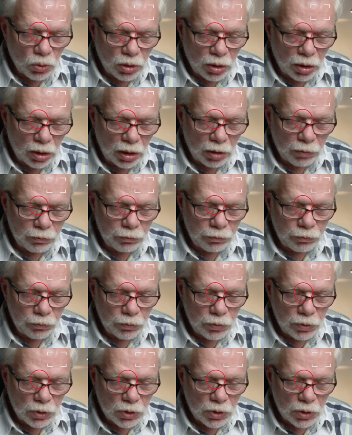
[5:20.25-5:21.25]
still
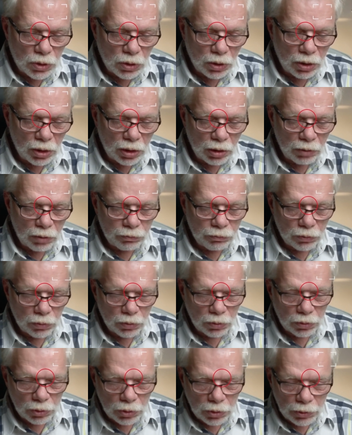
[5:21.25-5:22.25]
have a
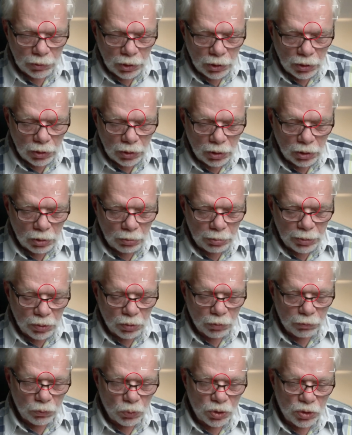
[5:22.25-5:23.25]
little bit of
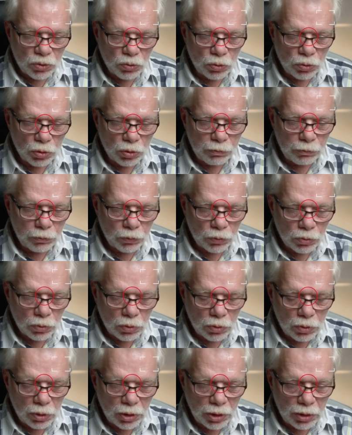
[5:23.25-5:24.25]
reserve for later
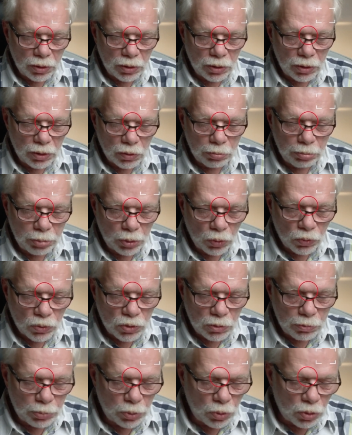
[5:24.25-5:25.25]
post
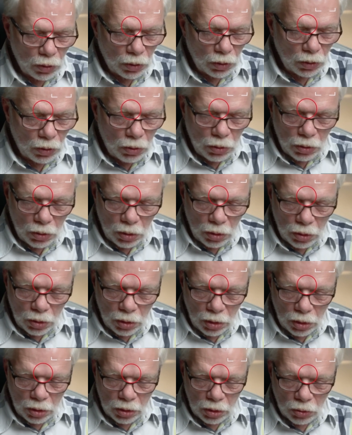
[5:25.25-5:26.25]
processing. And over
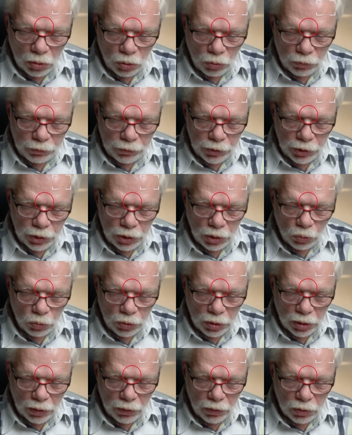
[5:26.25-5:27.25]
here we got the
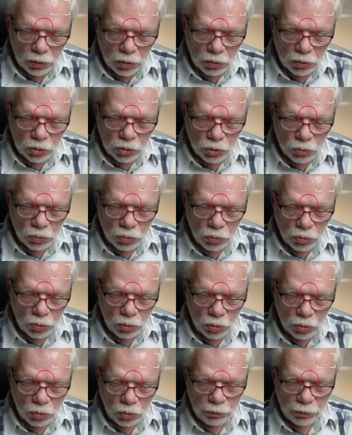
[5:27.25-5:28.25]
control over
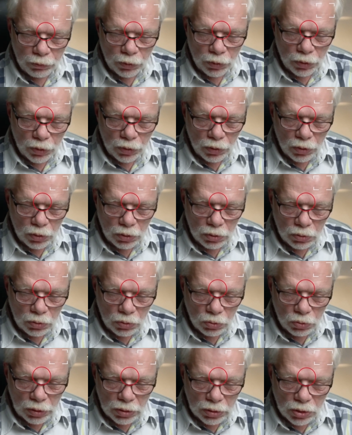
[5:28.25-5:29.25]
the
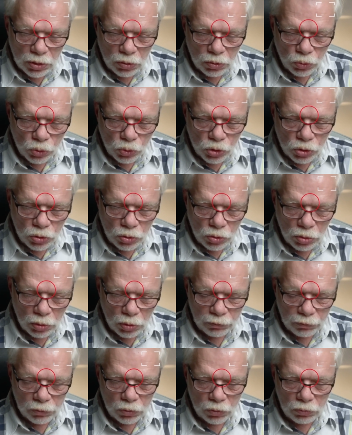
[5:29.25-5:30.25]
resolution, of
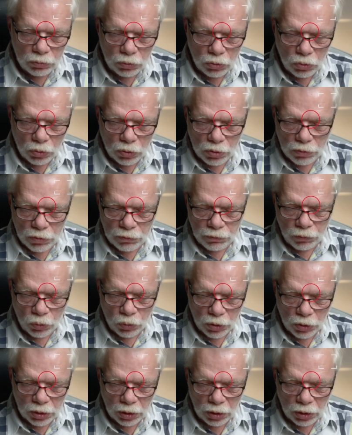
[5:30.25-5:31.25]
course 4K
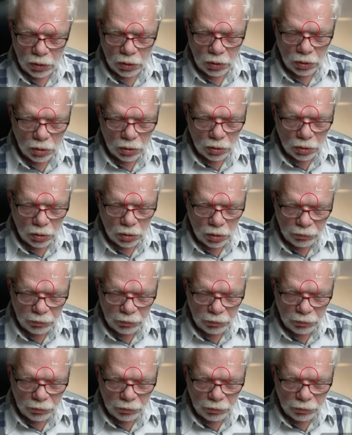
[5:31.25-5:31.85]
I'm filming